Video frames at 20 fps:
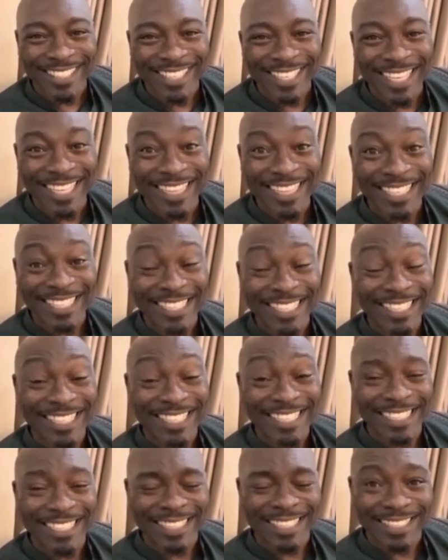And they
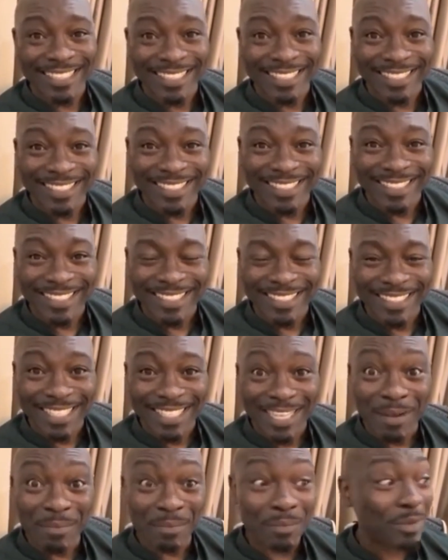did
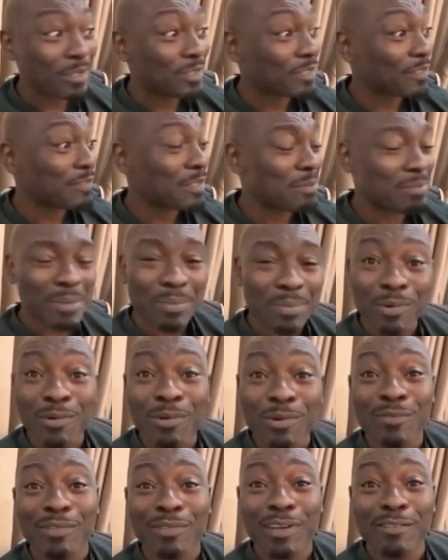most of the people
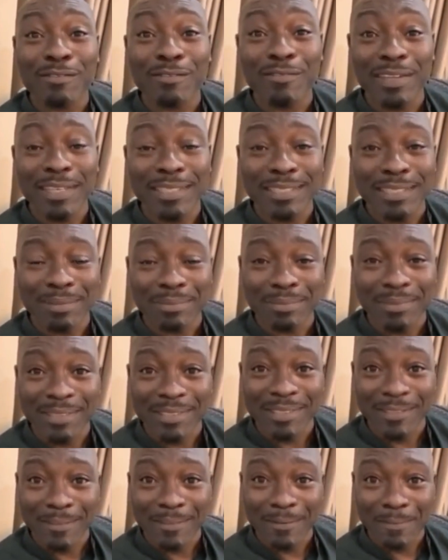who fell
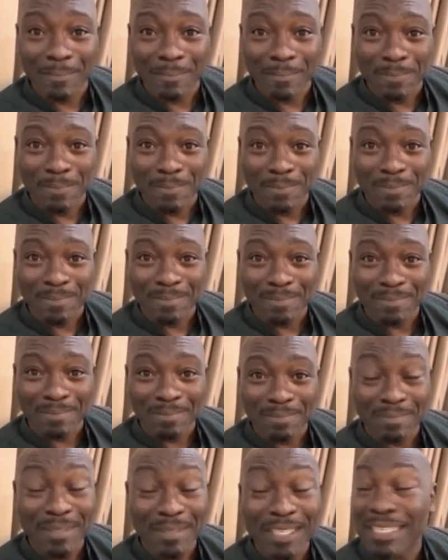victims
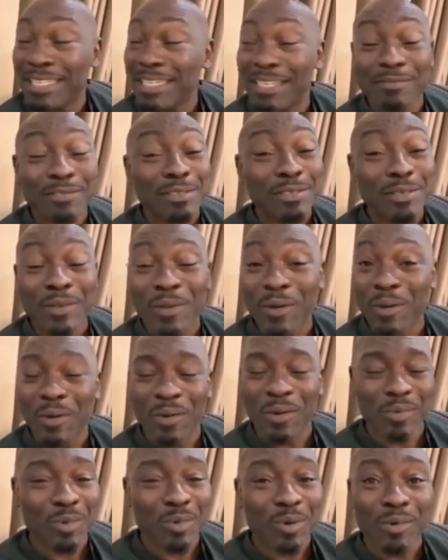didn't even
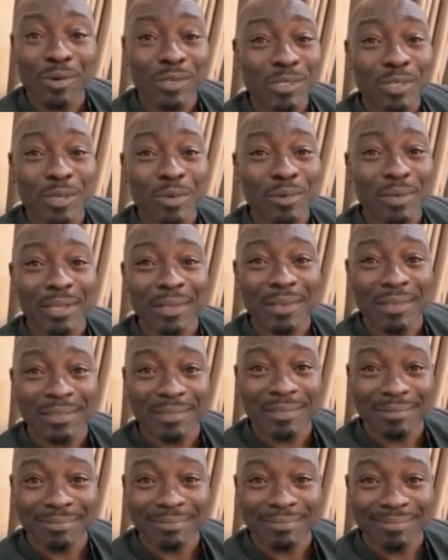know what was going on.
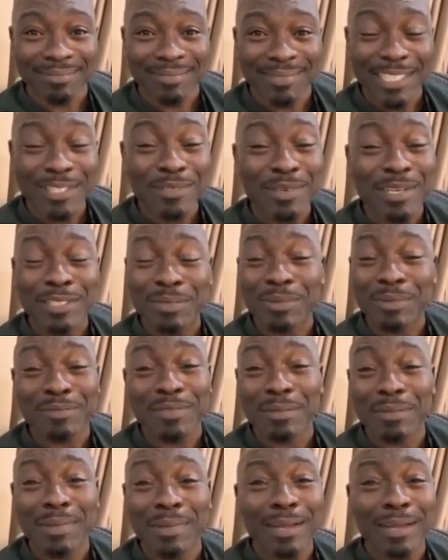That's why some of
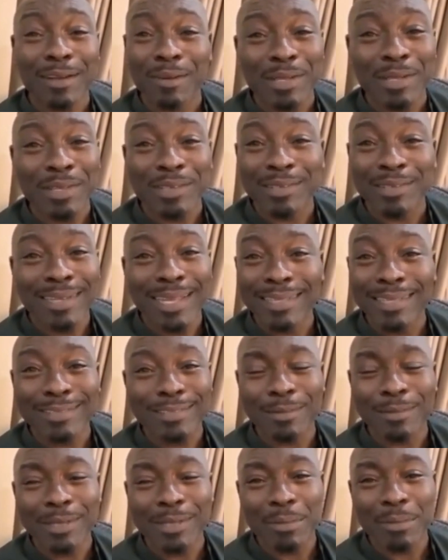them are coming online to
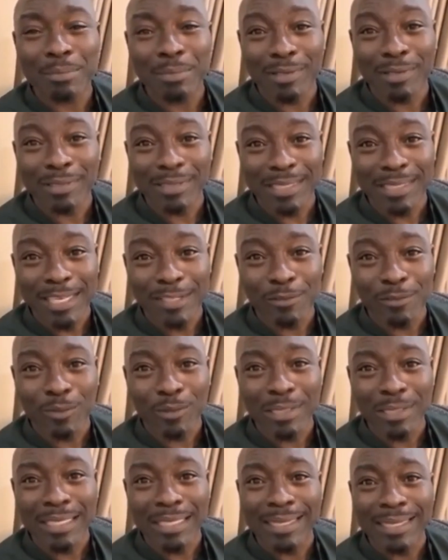come and apologize for
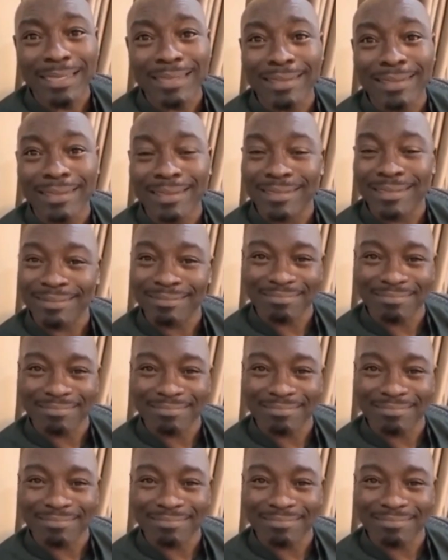what they had done.